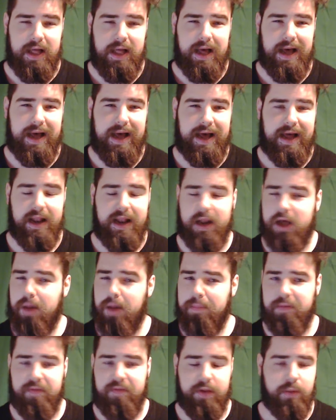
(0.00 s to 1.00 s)
and a
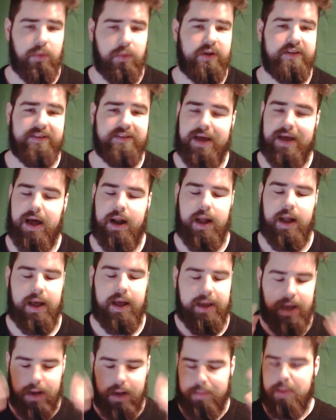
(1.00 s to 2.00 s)
couple of other ones I
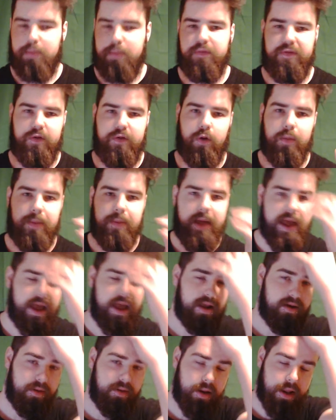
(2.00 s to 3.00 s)
can't remember off the top of my
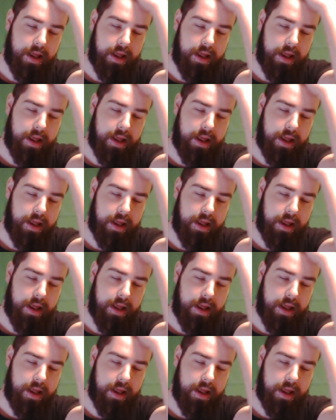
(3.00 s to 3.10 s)
head.